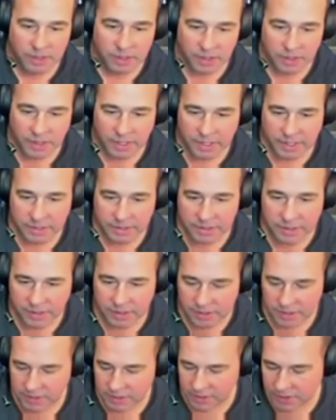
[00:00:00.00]
Like I said,
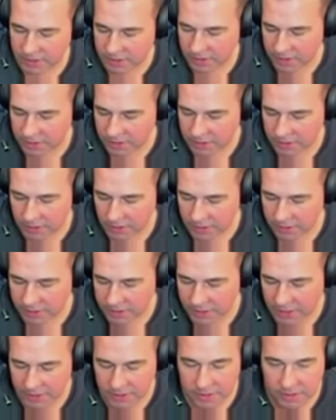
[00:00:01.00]
this is still in
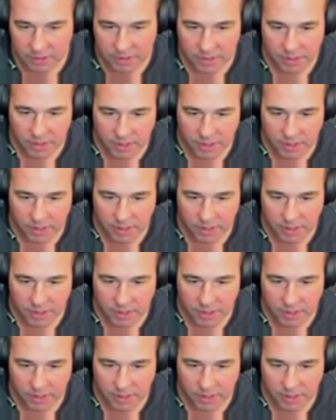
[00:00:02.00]
testing.